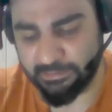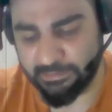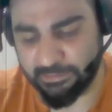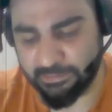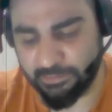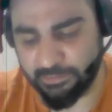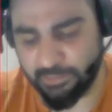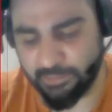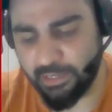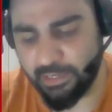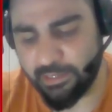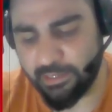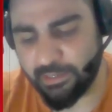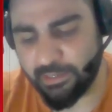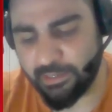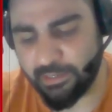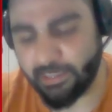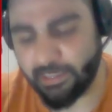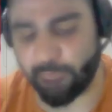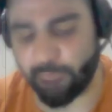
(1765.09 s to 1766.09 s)
Okay,
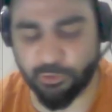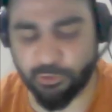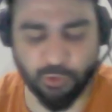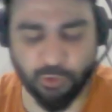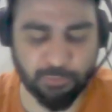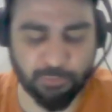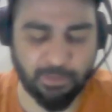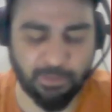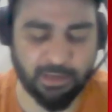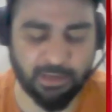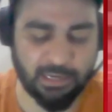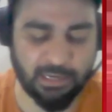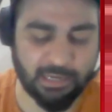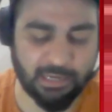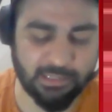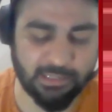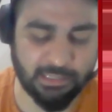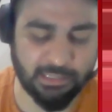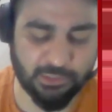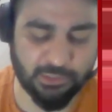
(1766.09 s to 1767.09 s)
it was not making
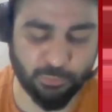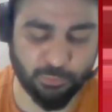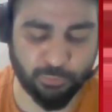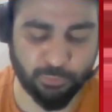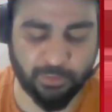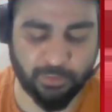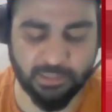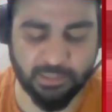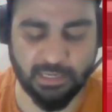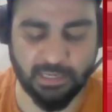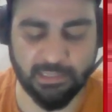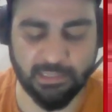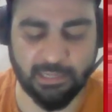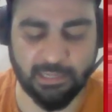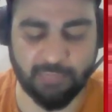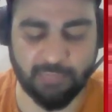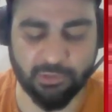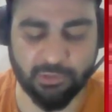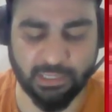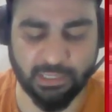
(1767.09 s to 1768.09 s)
like smooth function like
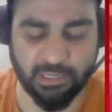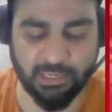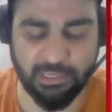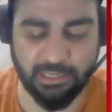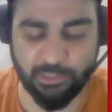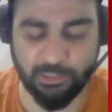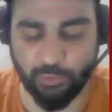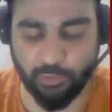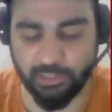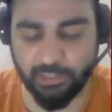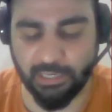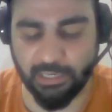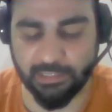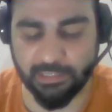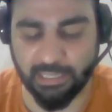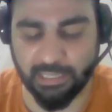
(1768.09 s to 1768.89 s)
then suddenly going like that,